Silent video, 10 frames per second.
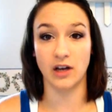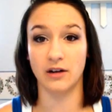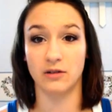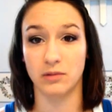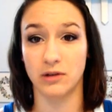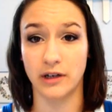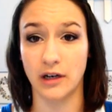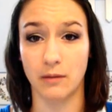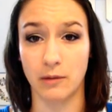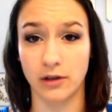I don't put
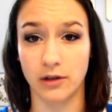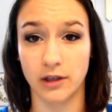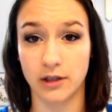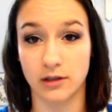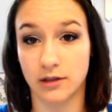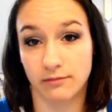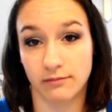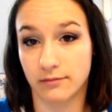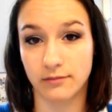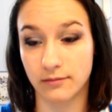any on my lower lashes.
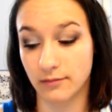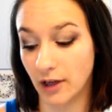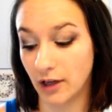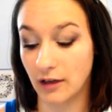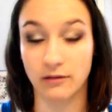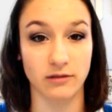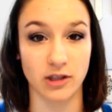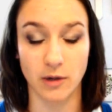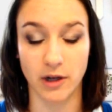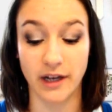Again,
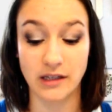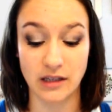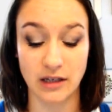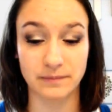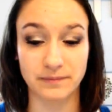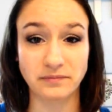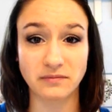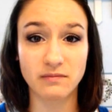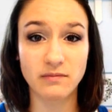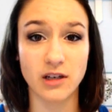the small eyes thing.
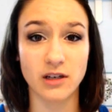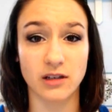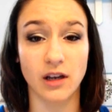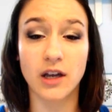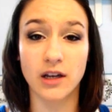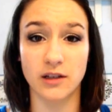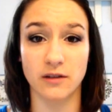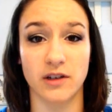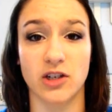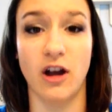
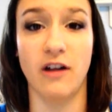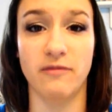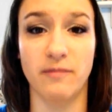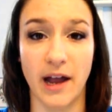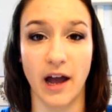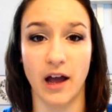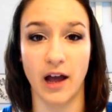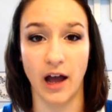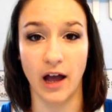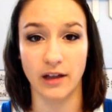To finish off my
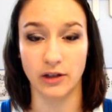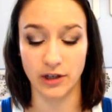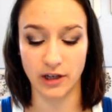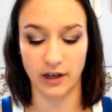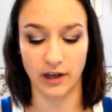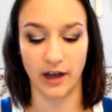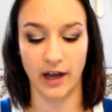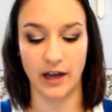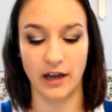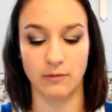eye look,
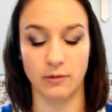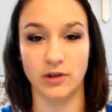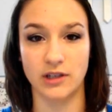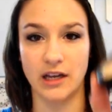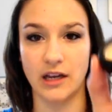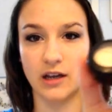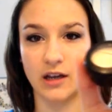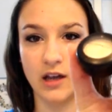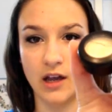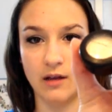I am going to take